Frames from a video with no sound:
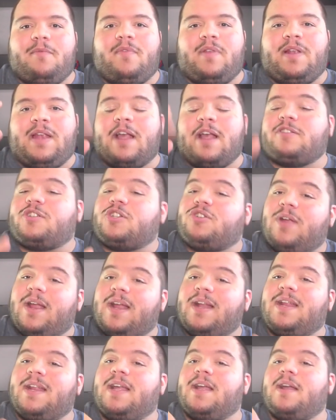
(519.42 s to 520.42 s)
Death
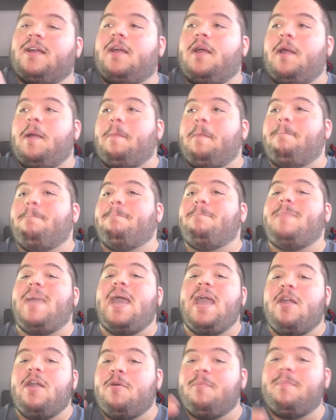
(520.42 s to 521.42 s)
Stranding
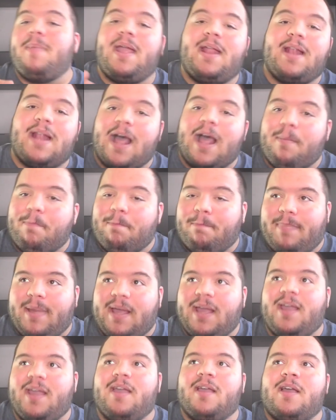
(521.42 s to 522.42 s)
may or may not
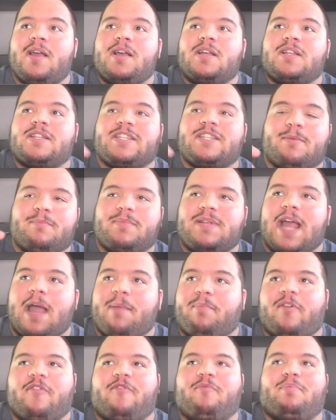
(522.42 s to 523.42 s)
be some
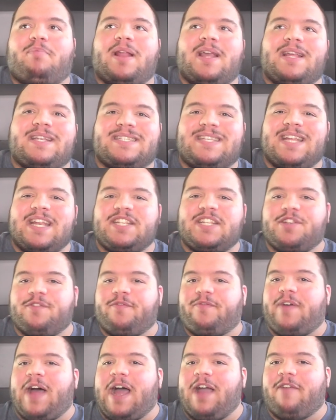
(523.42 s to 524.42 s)
type of PlayStation
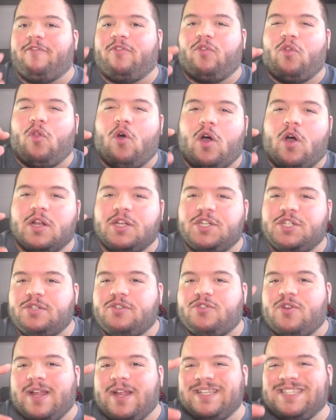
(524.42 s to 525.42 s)
5 launch
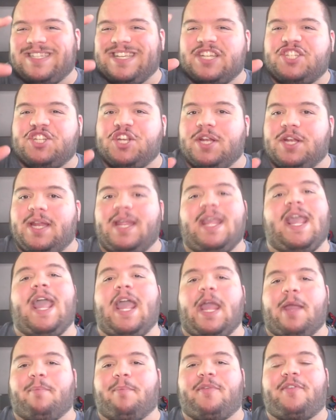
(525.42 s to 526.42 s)
transition
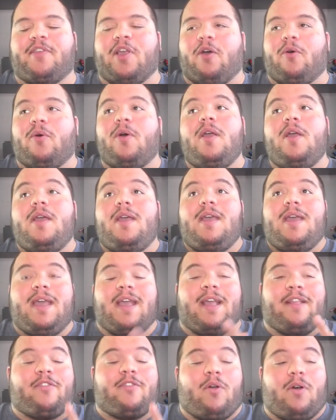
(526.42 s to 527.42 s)
game. So
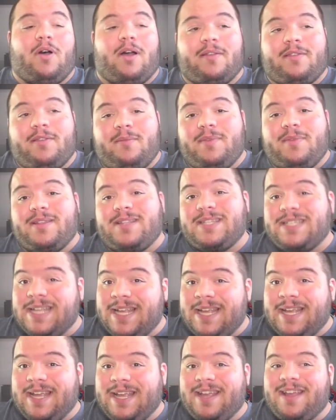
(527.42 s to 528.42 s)
it's awesome to
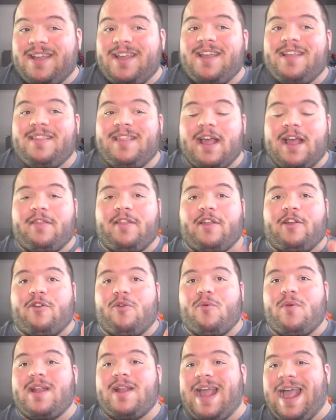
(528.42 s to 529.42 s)
see that they're
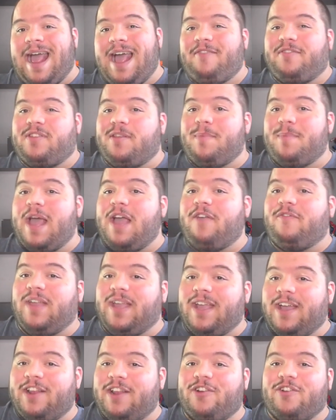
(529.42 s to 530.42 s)
going to have some heavy
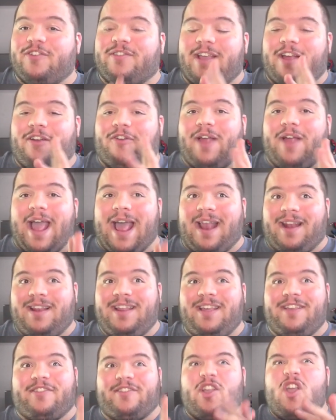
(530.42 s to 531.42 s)
hitters, or at
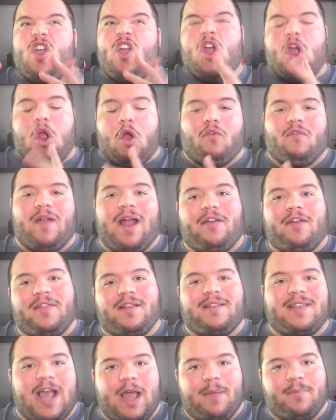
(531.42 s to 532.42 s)
least around the
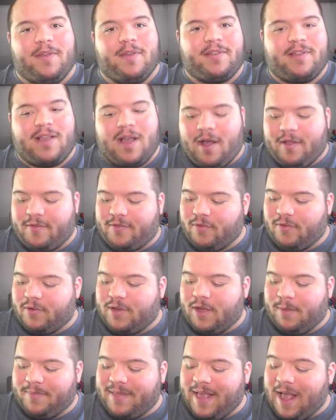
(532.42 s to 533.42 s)
time this console
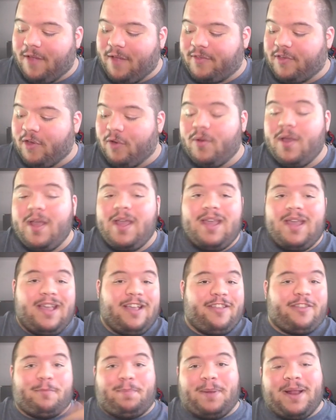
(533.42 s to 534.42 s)
comes out. So
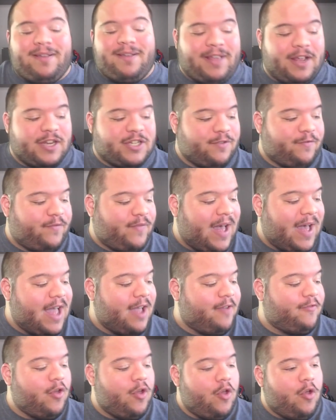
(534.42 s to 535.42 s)
is the PlayStation
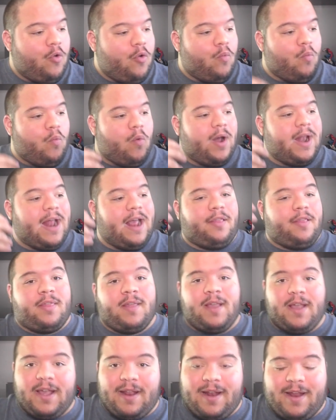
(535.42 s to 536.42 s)
5 what I
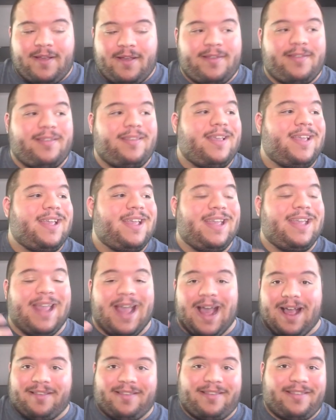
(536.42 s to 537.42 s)
think it is?
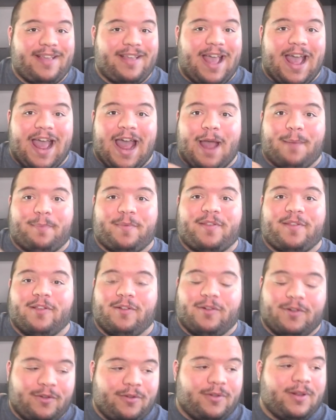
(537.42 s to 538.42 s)
Yes,
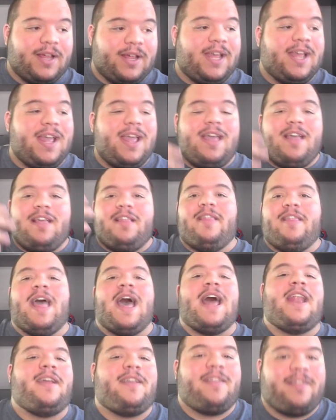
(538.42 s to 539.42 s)
absolutely.
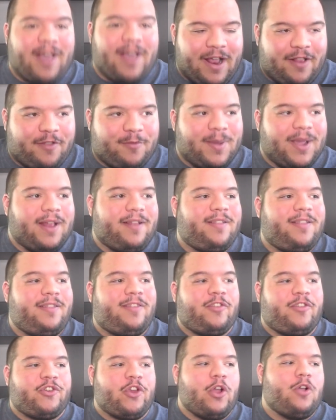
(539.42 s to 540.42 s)
That excites me. It
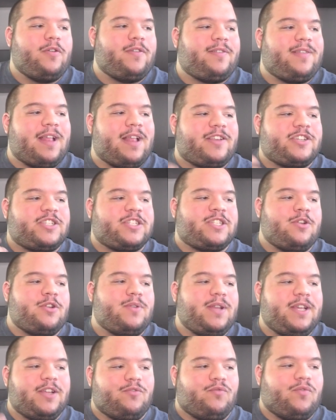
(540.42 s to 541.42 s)
shows that
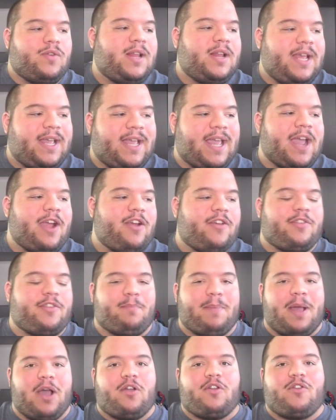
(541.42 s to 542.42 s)
Sony really cares about